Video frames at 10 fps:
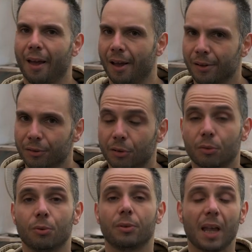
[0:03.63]
And
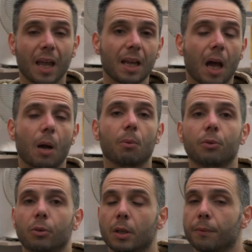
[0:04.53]
today I
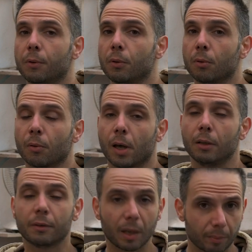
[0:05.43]
want to give you a
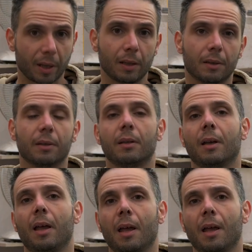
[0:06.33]
little update,
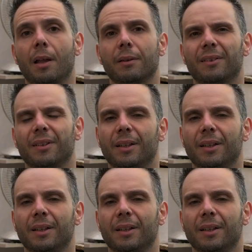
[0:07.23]
and